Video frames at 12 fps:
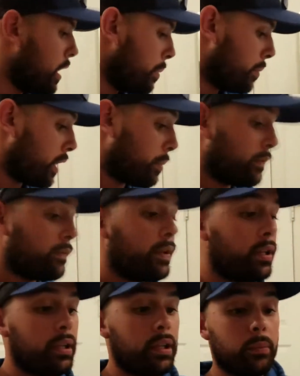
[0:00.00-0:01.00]
But I've been
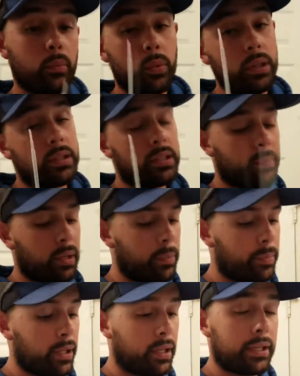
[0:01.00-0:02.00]
feeding him with this
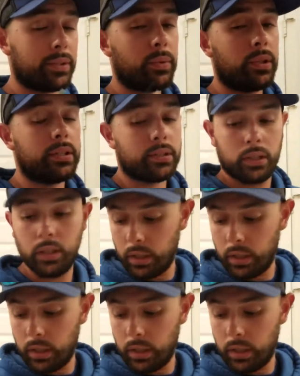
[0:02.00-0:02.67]
pipette as well as